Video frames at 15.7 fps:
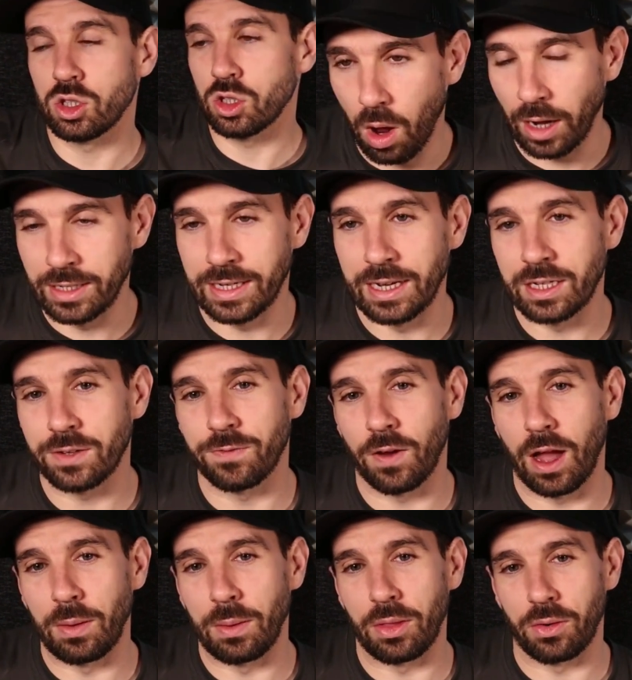
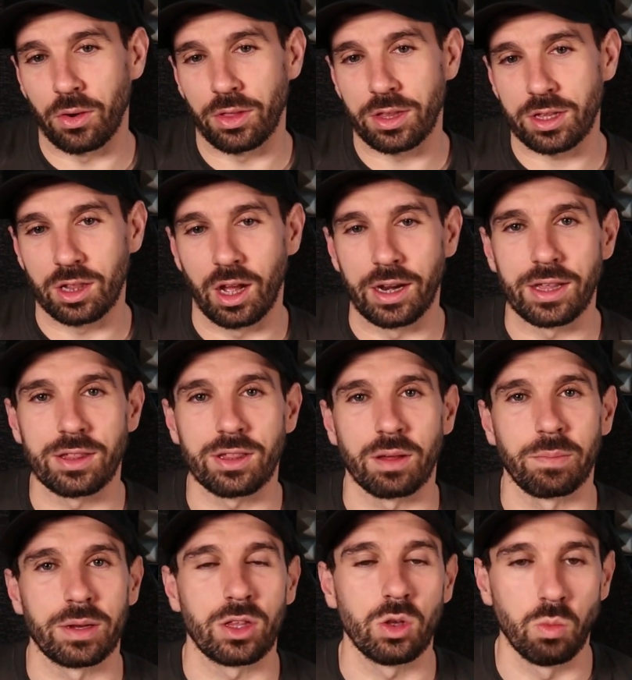identify whether or not this client is
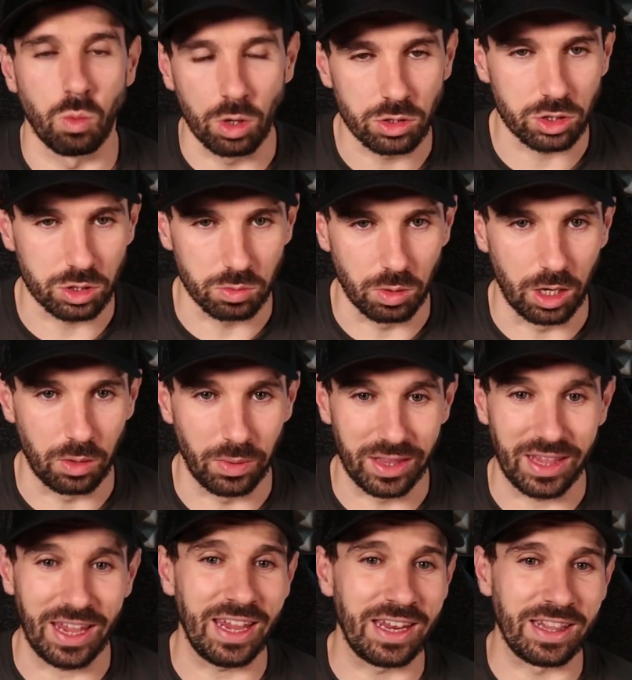somebody you want to work
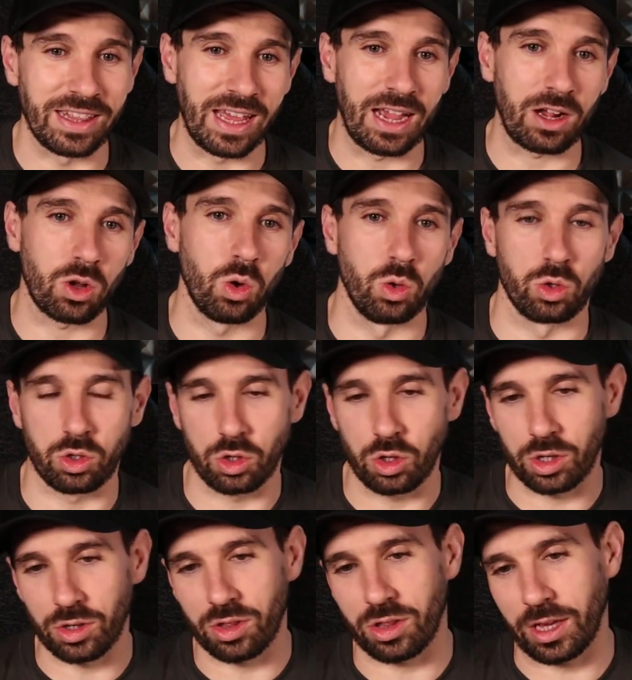with in that call. So
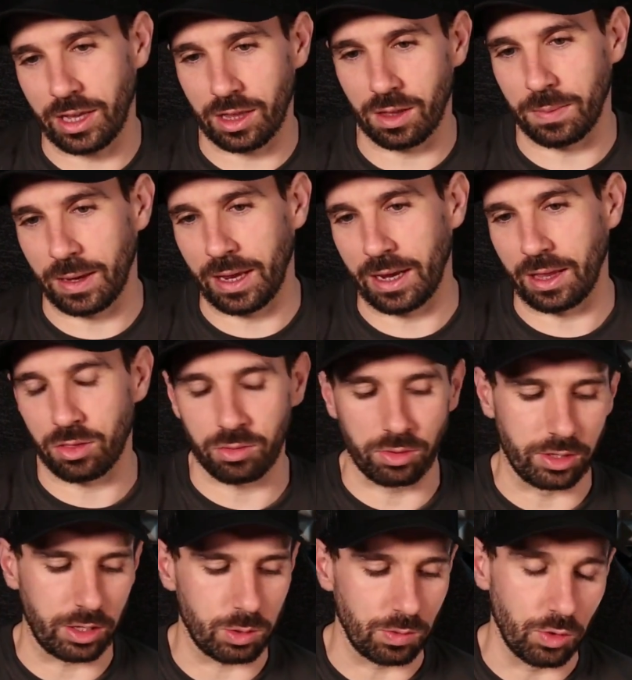you can see at the beginning
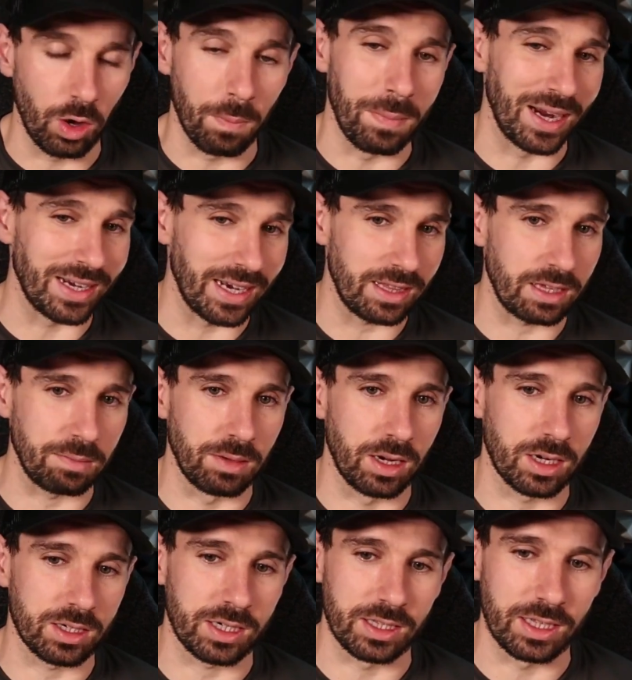through this, we've got magnetic
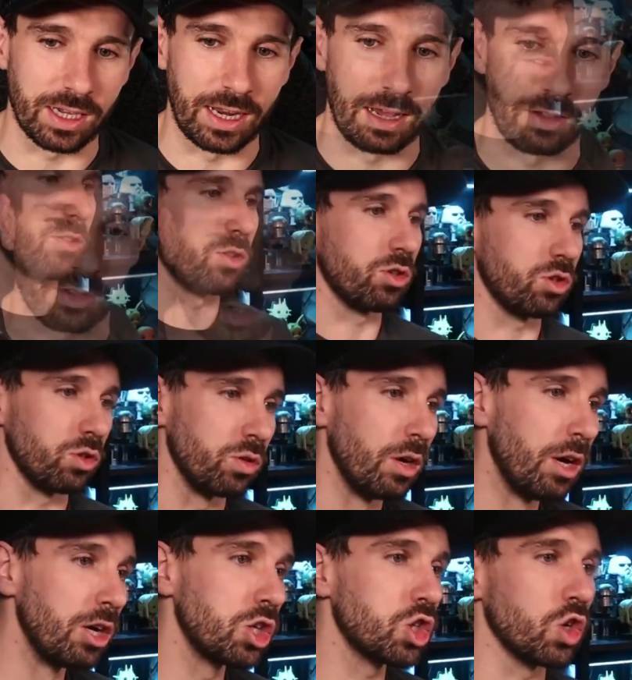marketing that allows us to
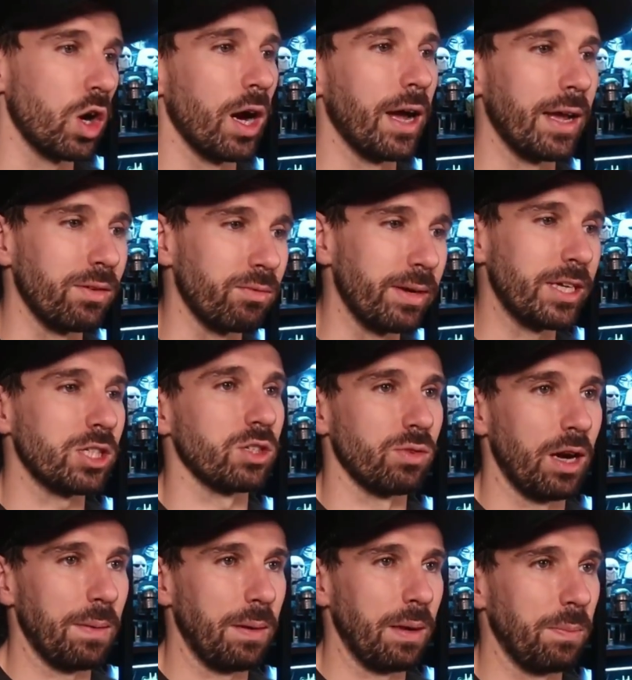try and reach the
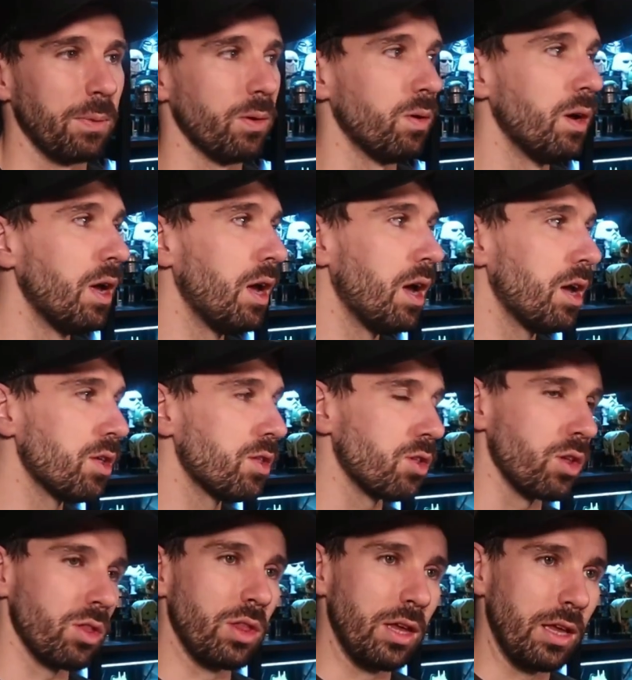right people.
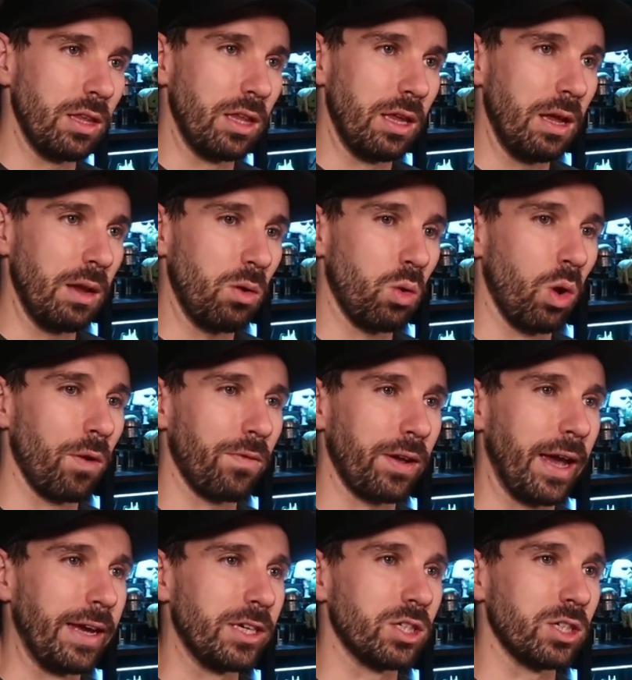The
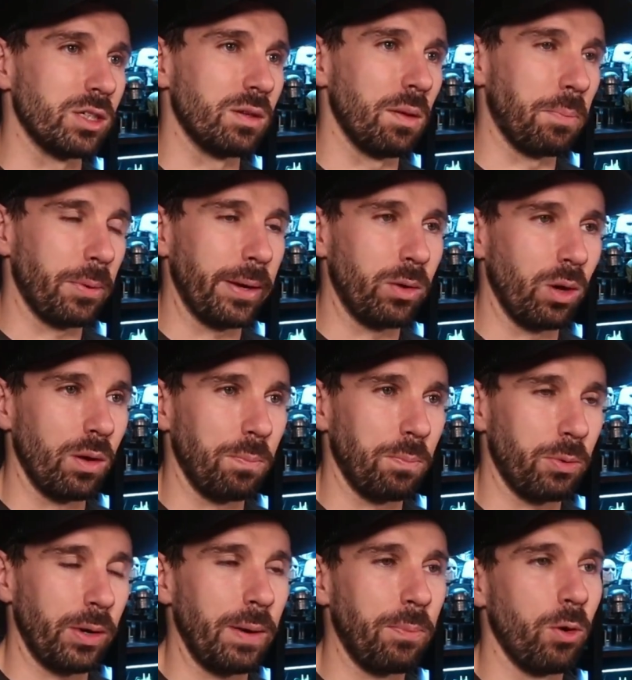qualification, the
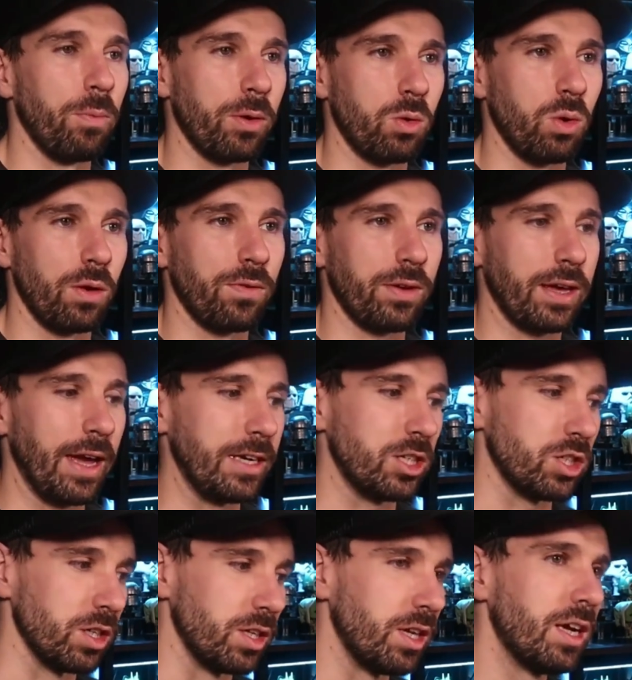pre-appointment
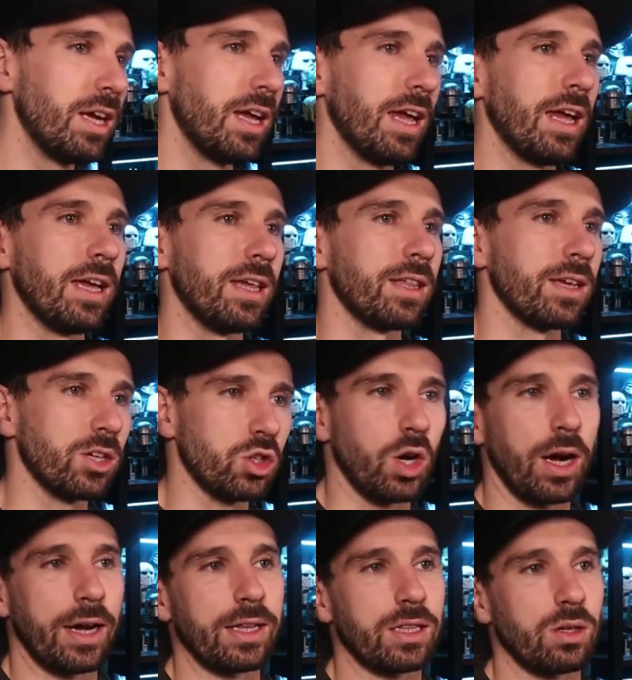qualification is
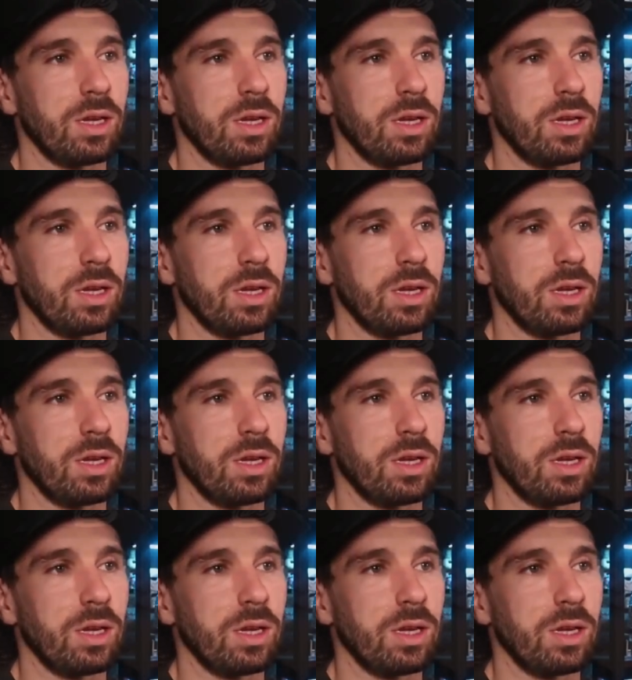trying to,